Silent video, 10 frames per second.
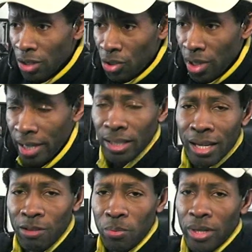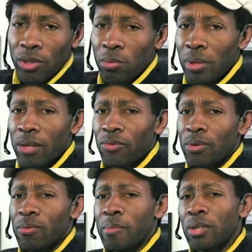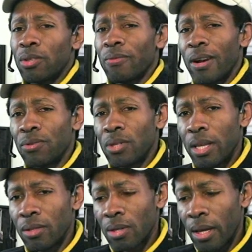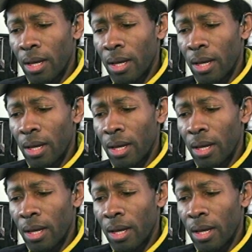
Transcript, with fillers: shed life's precious blood for the remission of our sins.